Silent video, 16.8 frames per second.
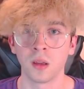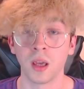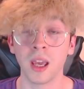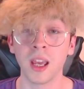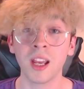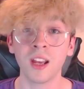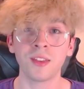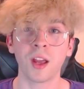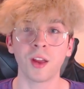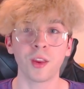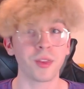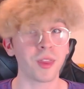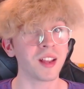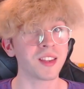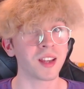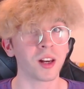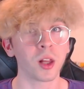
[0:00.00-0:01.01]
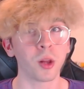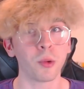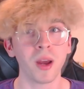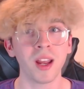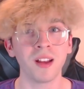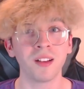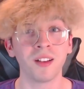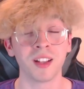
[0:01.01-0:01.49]
And now that that's out of the
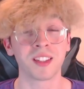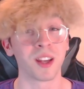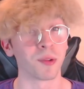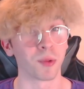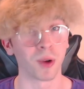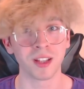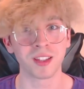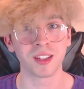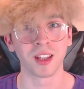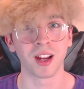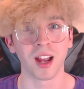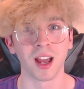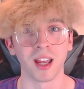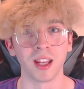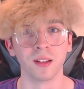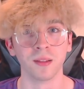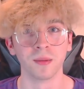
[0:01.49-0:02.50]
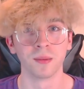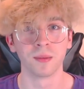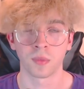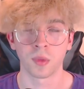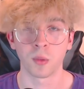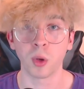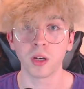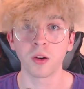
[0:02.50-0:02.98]
way, let's get right to the guide.
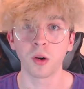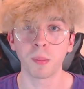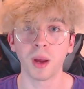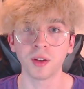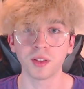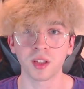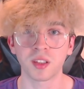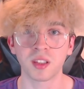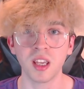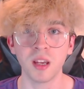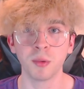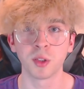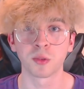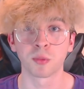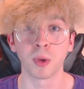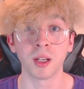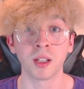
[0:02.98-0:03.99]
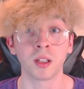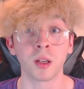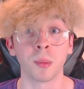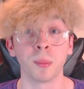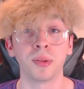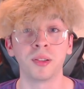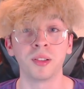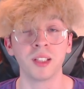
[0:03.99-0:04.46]
What you're about to see was written
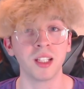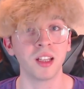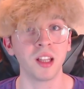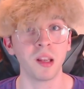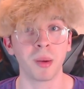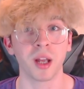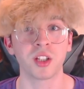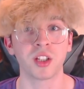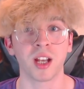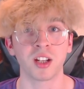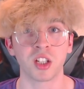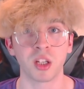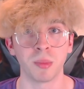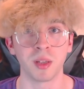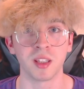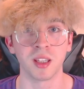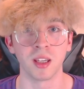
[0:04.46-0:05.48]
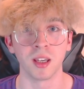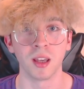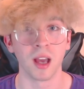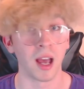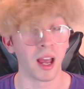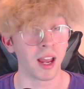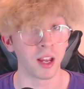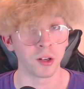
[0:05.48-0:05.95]
completely by ChatGPT.
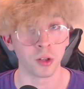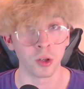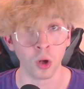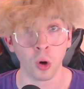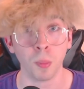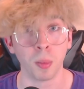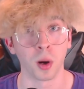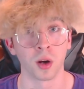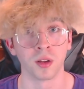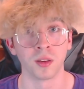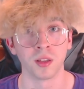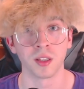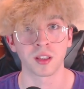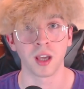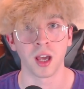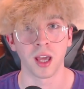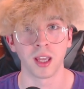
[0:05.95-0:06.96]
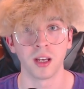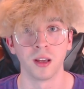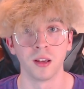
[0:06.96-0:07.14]
I had no part in this guide.